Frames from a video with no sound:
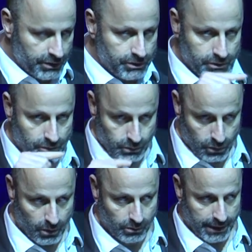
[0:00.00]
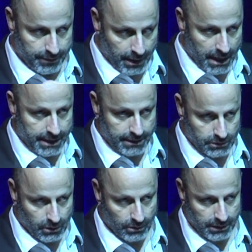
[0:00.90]
of which you sold and
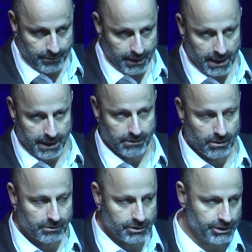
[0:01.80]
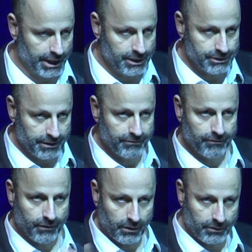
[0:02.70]
buy and sold and buy and got the change,
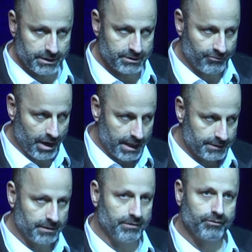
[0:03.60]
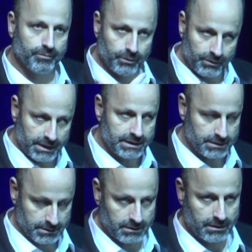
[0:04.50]
and if you follow this right, and if you put
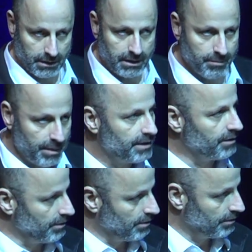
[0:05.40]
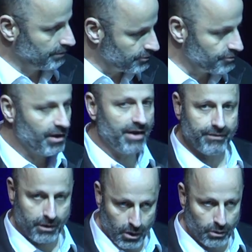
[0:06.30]
this in a manner that you
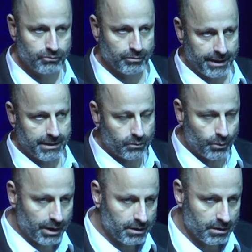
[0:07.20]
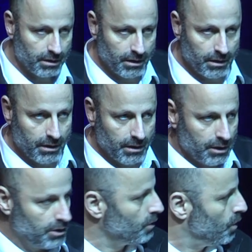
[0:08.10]
write the code to make it work,
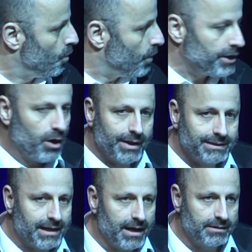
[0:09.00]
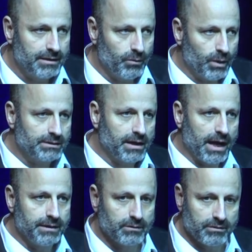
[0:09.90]
we know exactly
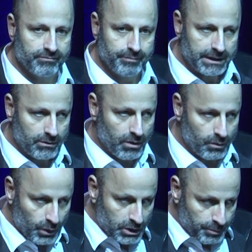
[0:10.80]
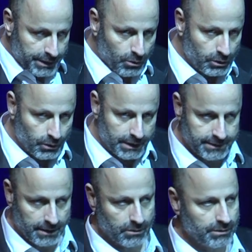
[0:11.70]
what kind of Bitcoin, which Bitcoin
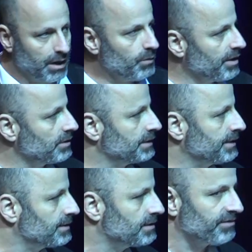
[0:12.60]
you can sell today without